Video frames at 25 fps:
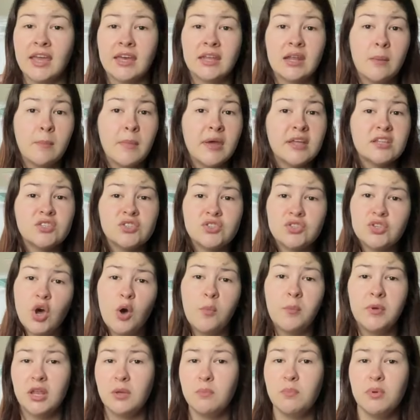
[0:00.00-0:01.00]
and I met
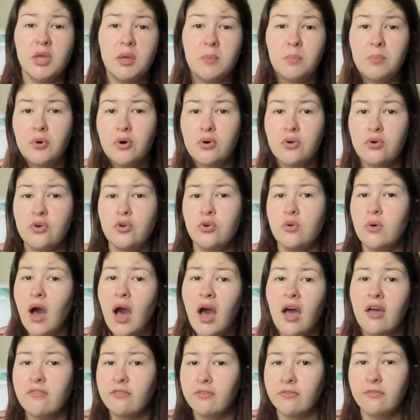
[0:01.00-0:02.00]
so many people who
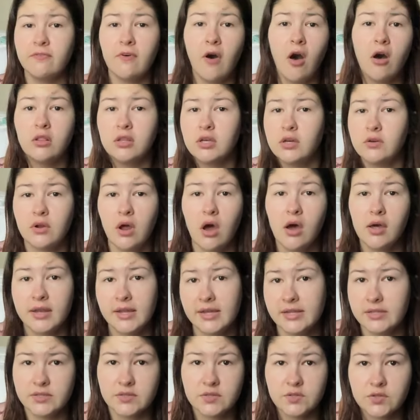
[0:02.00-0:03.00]
I've followed on
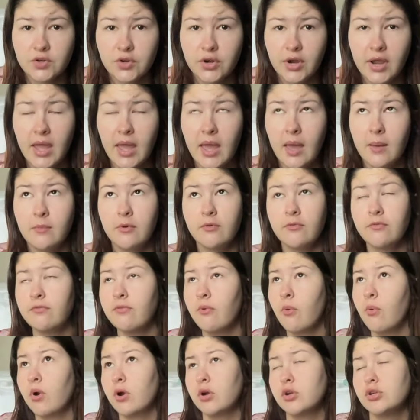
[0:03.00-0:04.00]
Instagram
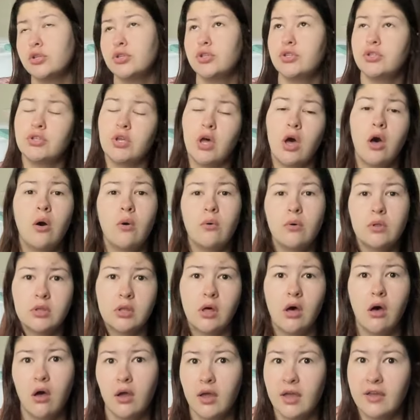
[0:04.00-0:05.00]
for so
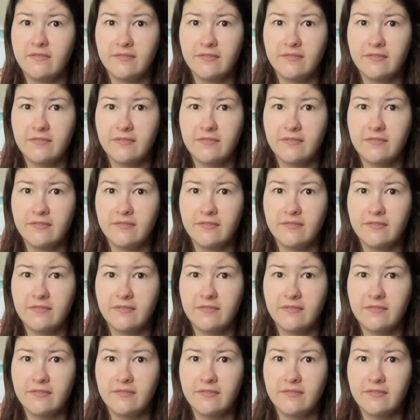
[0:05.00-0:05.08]
long.